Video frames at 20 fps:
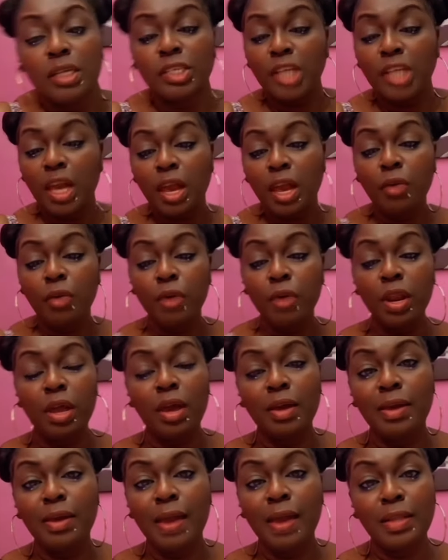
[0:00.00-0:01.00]
JA
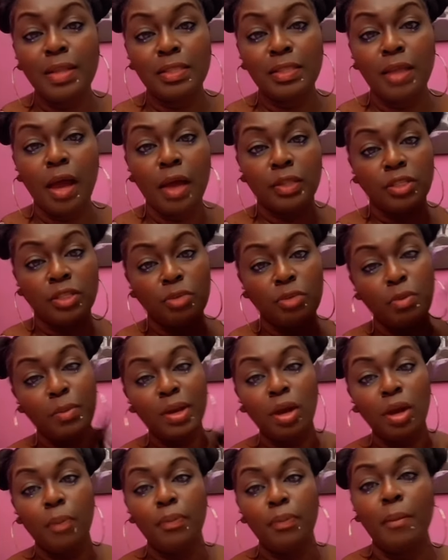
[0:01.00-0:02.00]
Radio, can't talk to me.
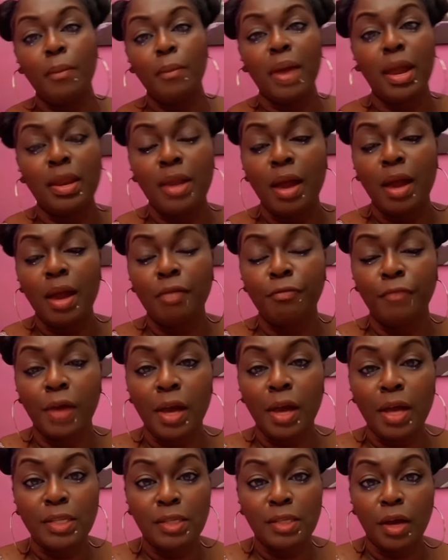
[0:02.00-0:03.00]
Make up your mind. You
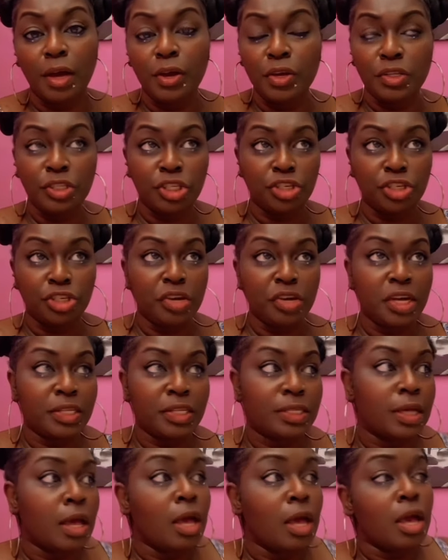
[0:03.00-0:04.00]
forgot or you
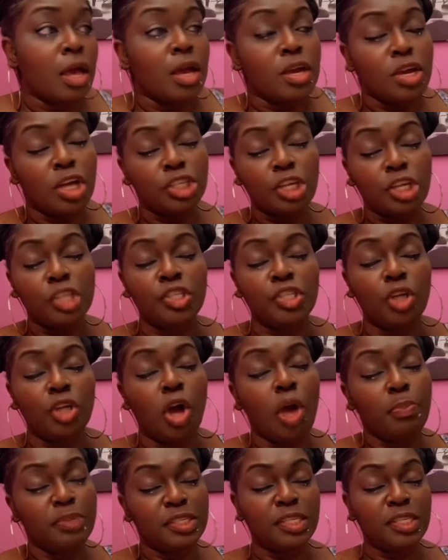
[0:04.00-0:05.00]
straight. You're just
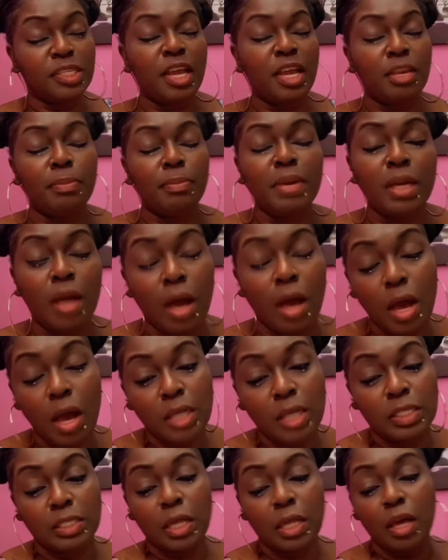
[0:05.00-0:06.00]
upset
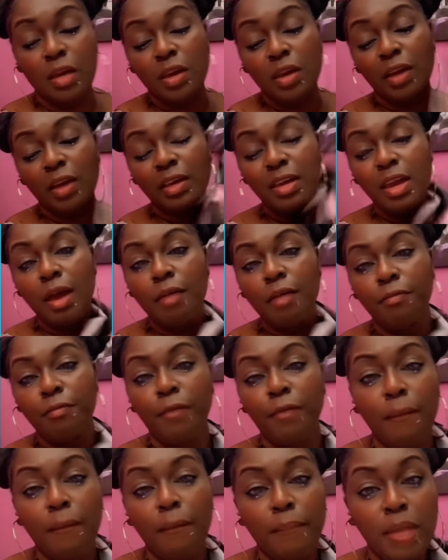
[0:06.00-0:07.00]
because you can't
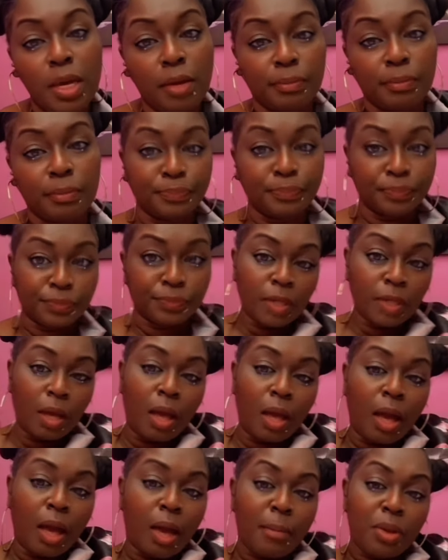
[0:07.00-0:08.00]
fuck me.
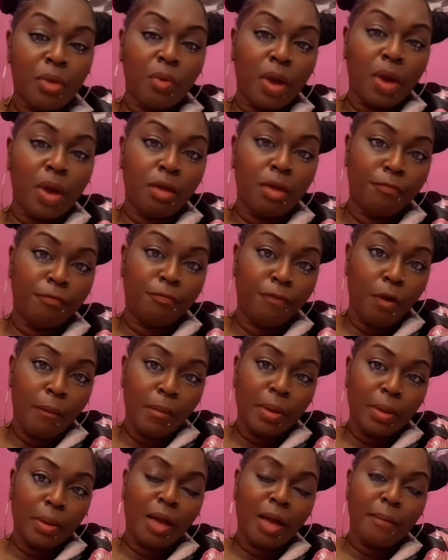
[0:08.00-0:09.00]
I mean, why you
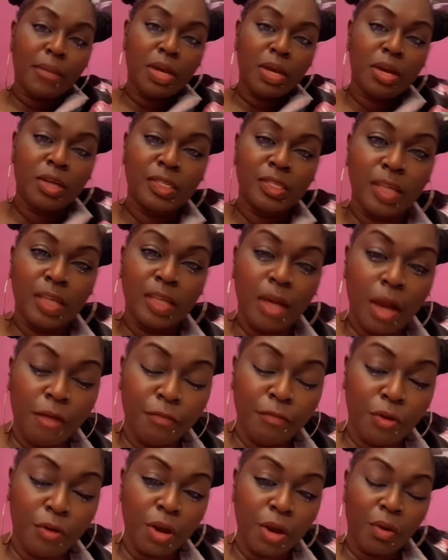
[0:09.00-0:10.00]
fuck me because me here say you
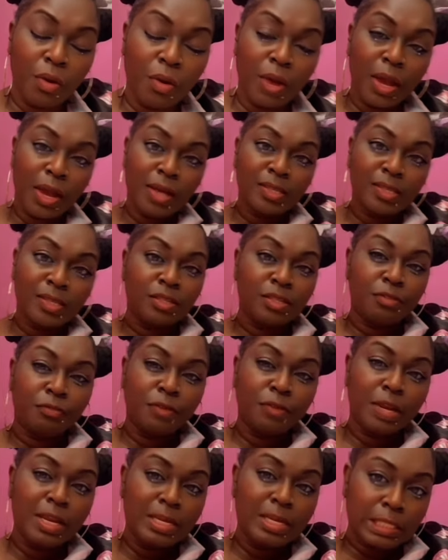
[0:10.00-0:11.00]
have gonorrhea and
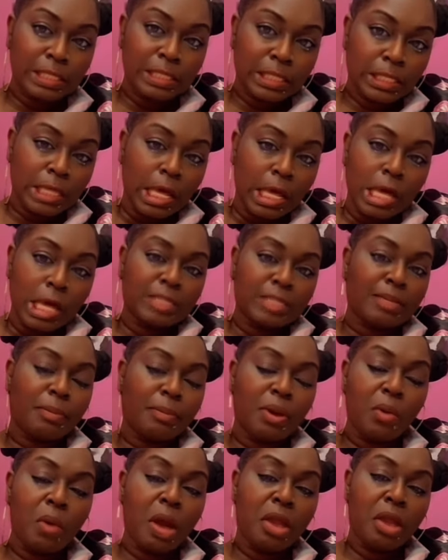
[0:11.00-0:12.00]
syphilis. So
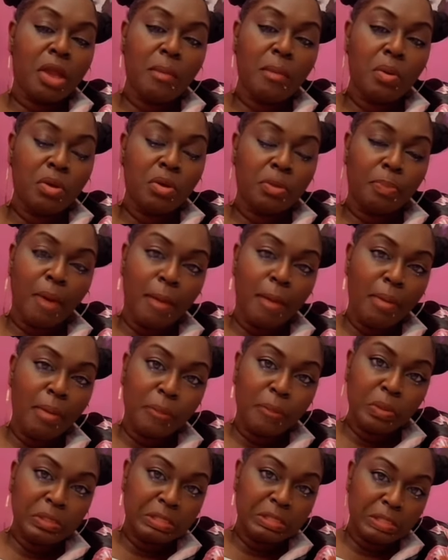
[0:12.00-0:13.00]
me why your mouth pa
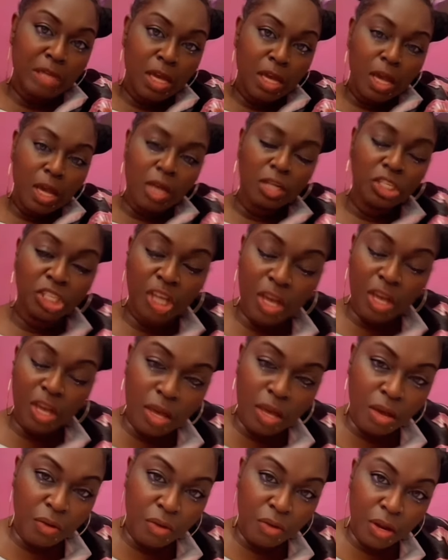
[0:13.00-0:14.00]
my pussy.
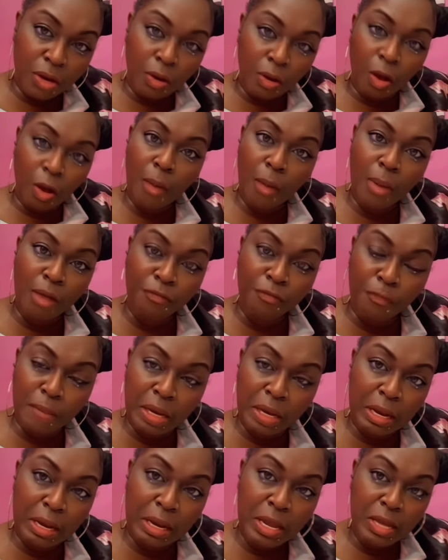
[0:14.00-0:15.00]
J area they come out
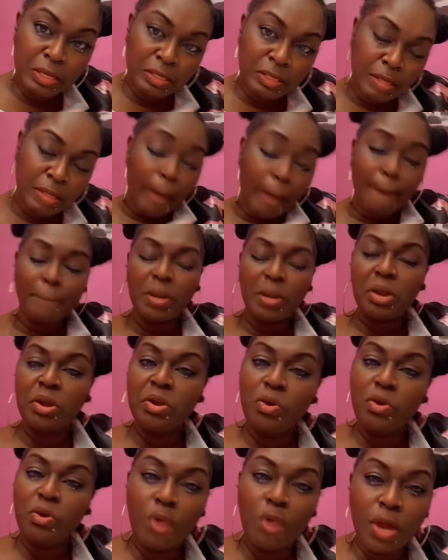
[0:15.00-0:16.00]
from my clit. Me
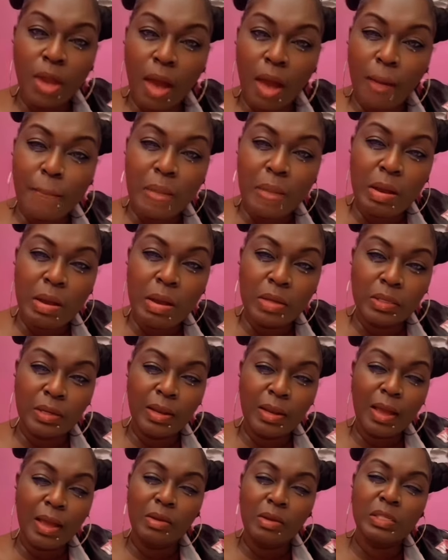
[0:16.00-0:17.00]
I know your
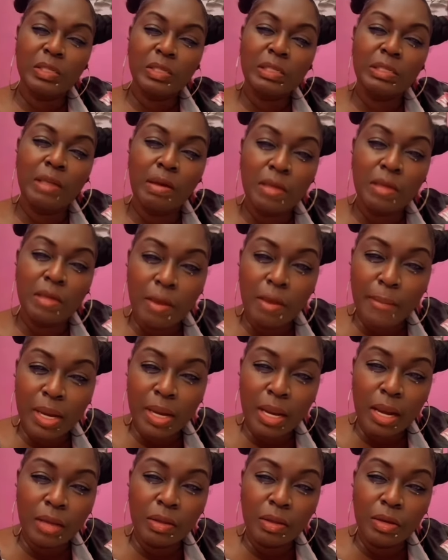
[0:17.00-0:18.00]
blood clot. Go suck your
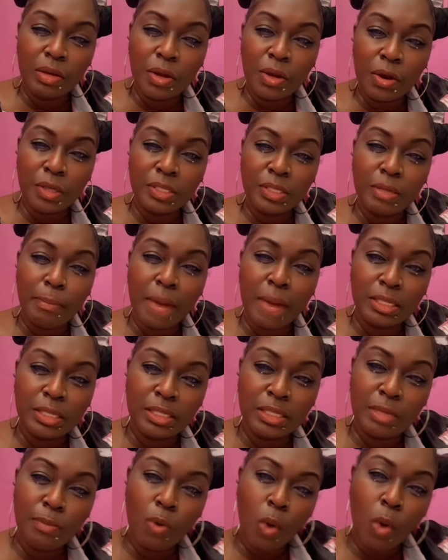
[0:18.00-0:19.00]
mother like a dirty
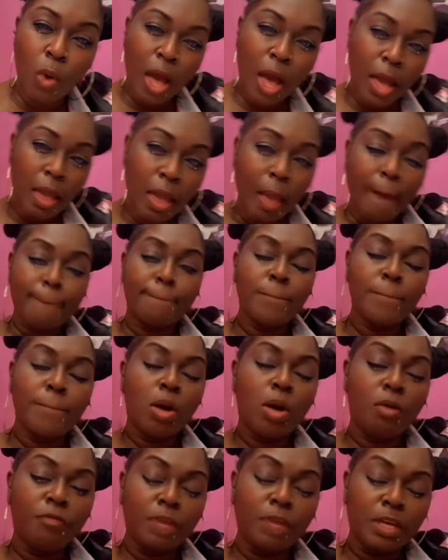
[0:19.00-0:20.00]
batty boy.
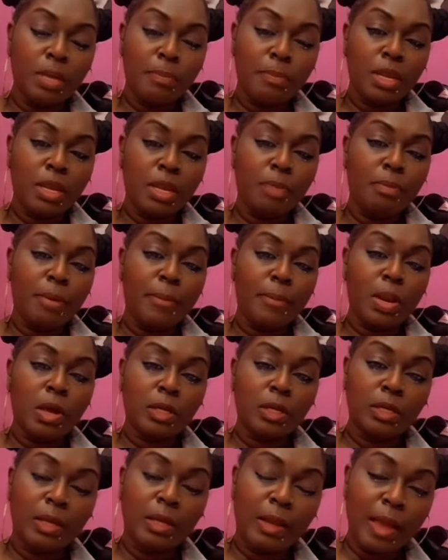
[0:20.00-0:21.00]
Move your dibby dibby
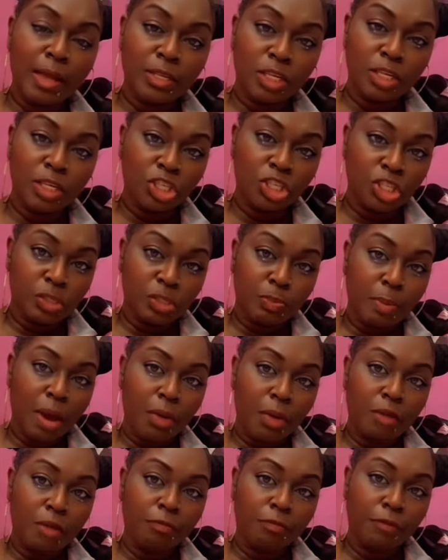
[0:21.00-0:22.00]
blood clot. you just
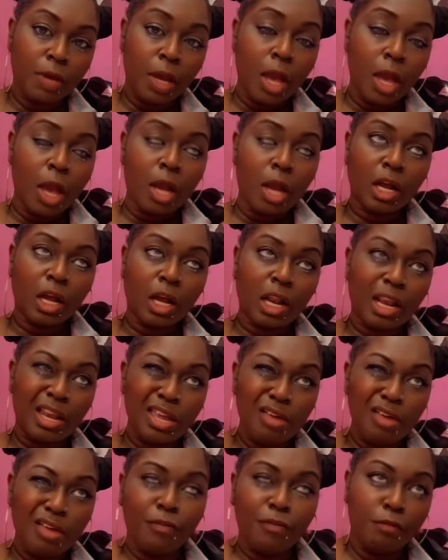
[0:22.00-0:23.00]
married for
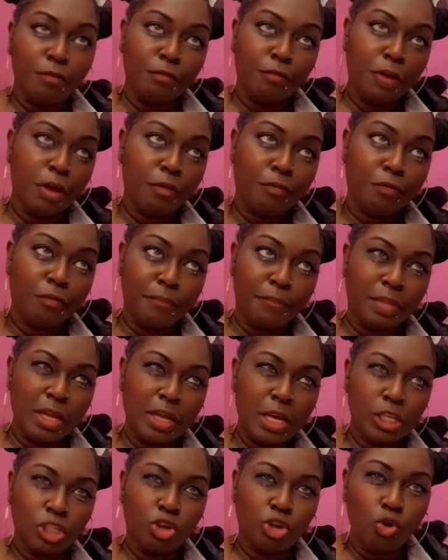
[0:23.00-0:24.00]
for, for, for
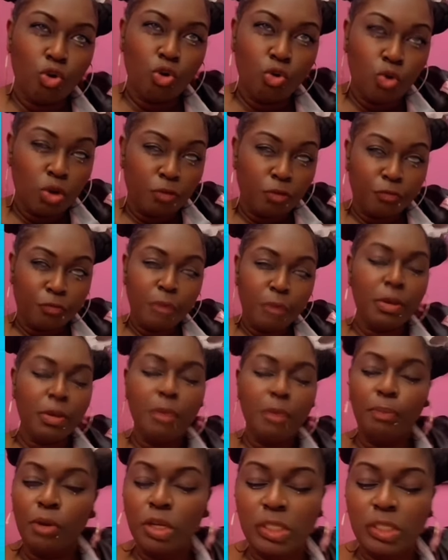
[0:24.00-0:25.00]
things look good for your
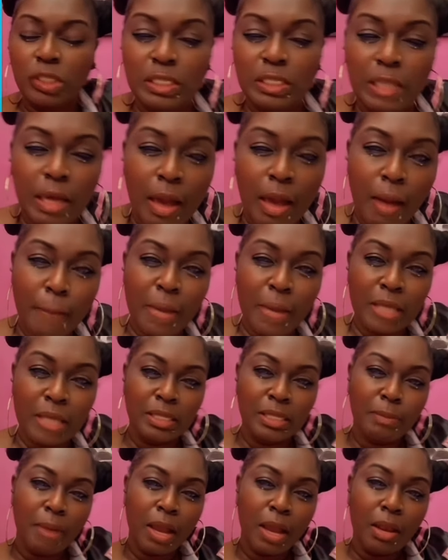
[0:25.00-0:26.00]
people. No sister you're a
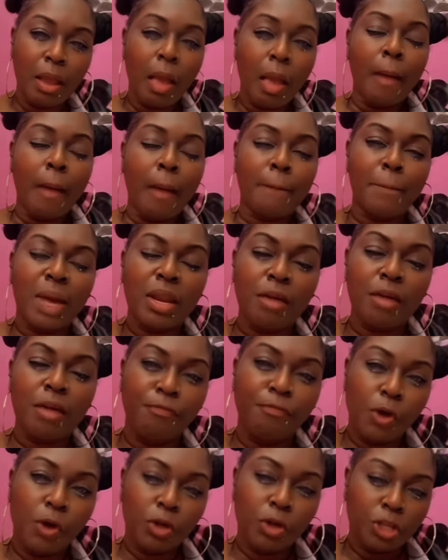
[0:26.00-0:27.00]
batty man. Man
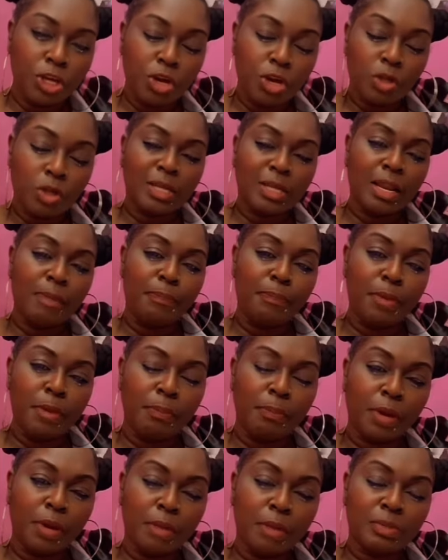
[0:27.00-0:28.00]
I fuck you. Tell the
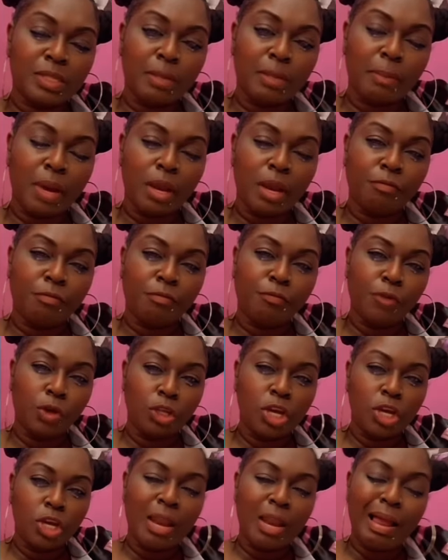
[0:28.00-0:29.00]
people them say man I
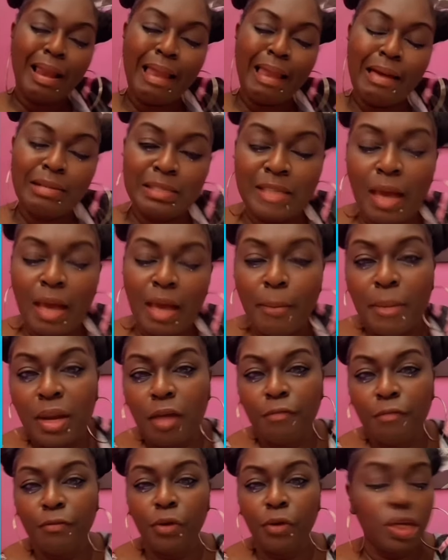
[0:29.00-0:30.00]
fuck you. And a long time
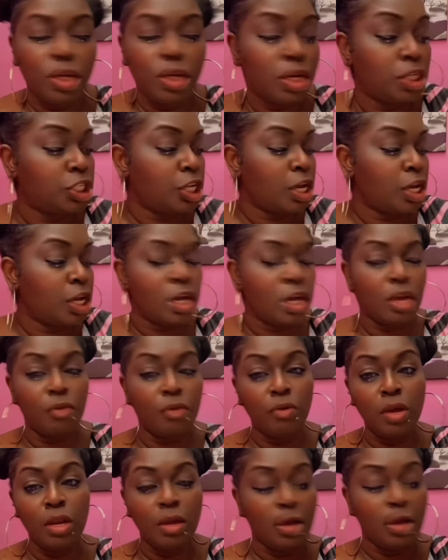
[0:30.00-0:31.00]
man I fuck you J
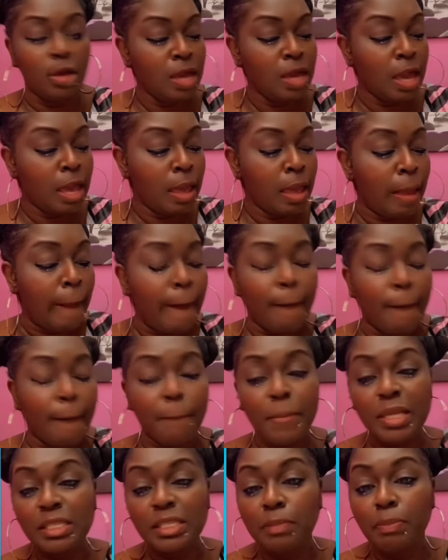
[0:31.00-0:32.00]
area there. Yeah.
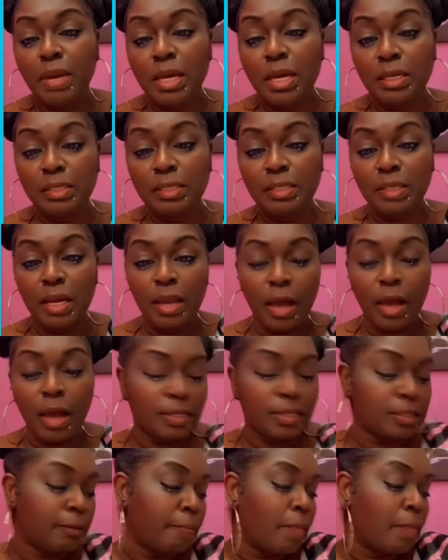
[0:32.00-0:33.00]
Miss Bling said
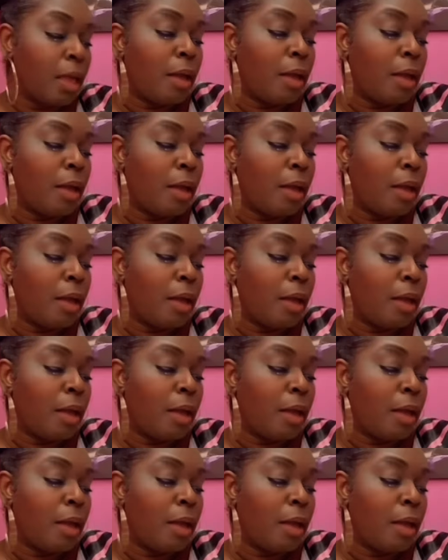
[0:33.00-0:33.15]
that.